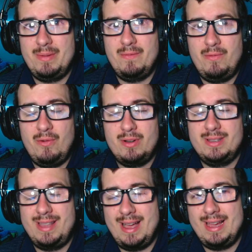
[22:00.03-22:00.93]
before
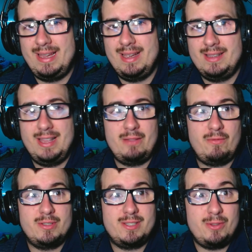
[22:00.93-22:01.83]
dying. That
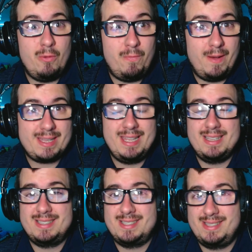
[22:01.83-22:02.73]
was so
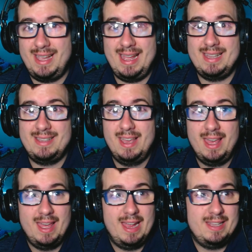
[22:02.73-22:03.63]
fucking sad
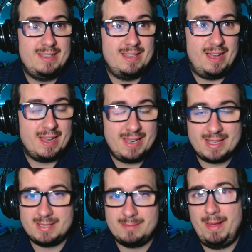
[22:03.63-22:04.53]
and
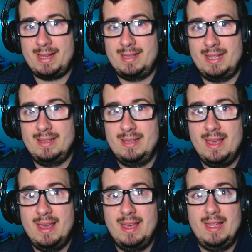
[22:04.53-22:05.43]
unexpected.
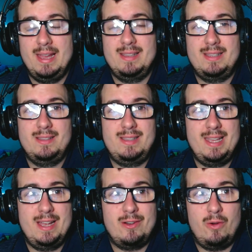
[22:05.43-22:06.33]
And
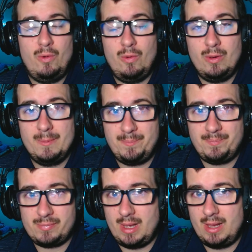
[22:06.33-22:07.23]
they're all
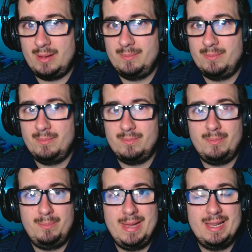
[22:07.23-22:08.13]

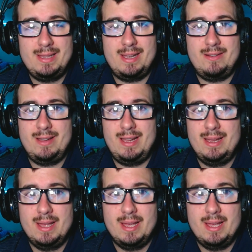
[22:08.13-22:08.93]
military